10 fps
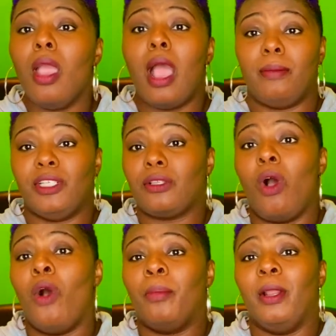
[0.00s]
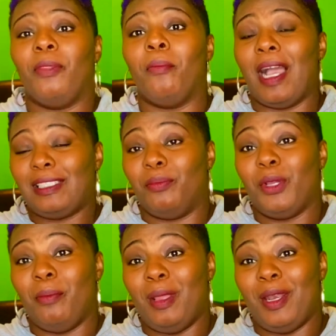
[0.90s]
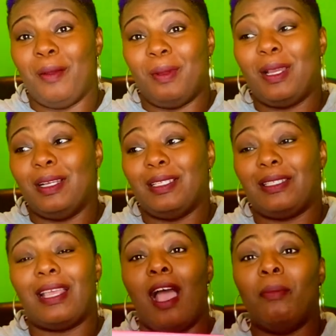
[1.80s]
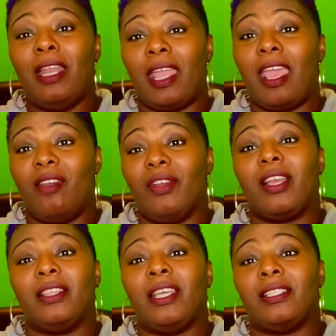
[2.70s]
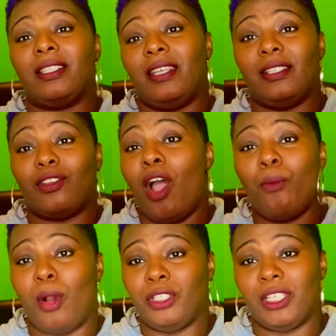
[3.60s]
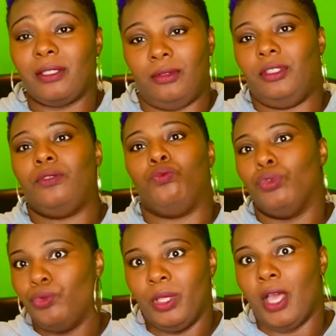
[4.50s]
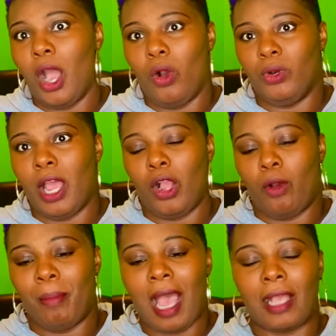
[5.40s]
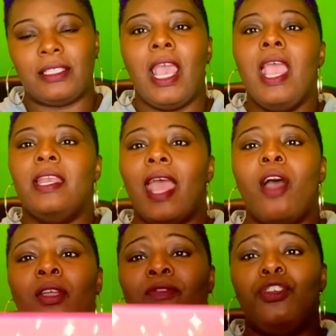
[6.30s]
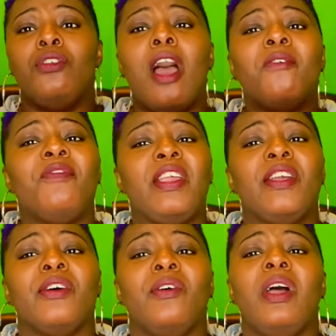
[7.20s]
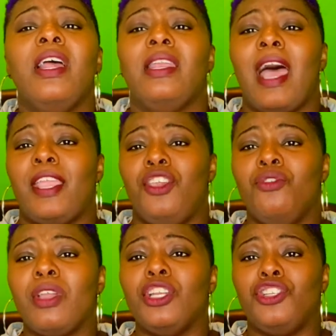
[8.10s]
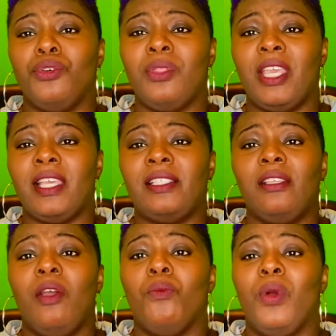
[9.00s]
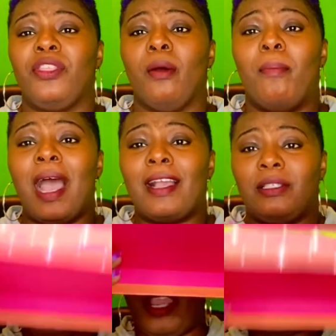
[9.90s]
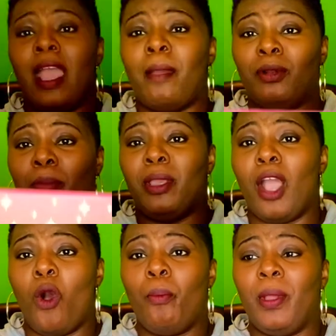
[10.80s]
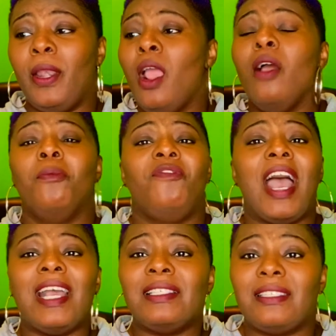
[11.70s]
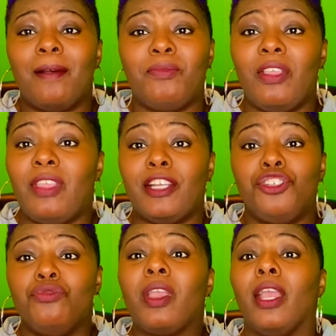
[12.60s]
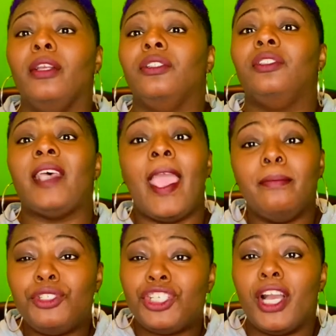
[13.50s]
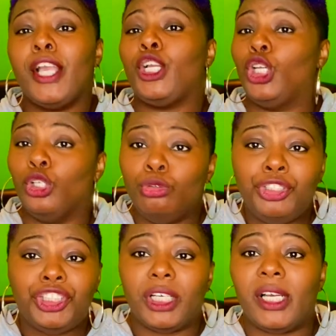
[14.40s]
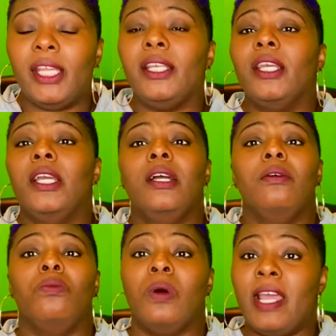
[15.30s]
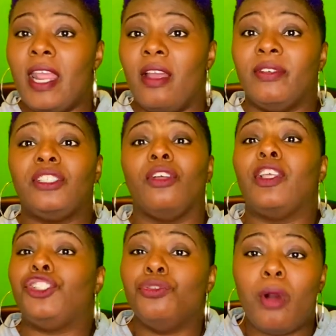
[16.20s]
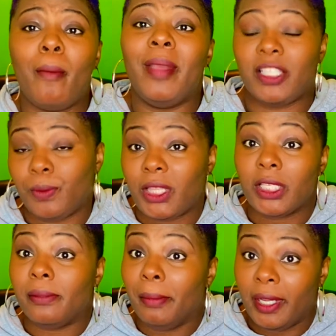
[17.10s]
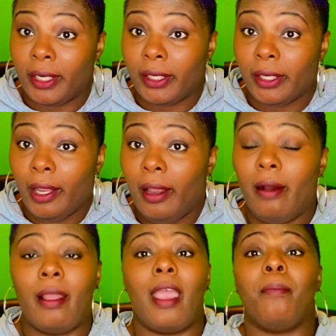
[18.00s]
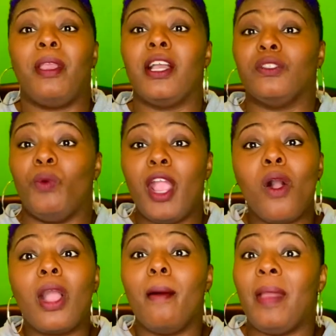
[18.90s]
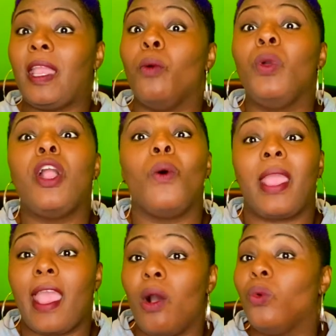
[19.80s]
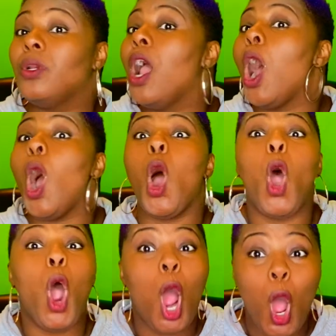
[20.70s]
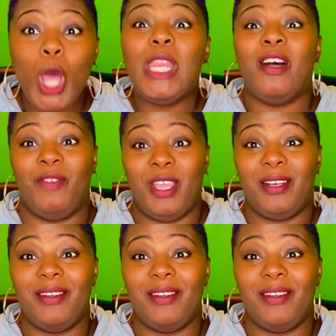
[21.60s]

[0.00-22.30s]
I'm just going to open up the box and put them in there because I'm going to let Kevin cut that slit so I won't just, just ruin the whole doggone box. Now, if you don't feel like you can do this with the box being able to be open. Find something that you can tape shut, glue shut, whatever, so that you won't mess with this money. Okay, because we're going to come back and we're going to count all of it.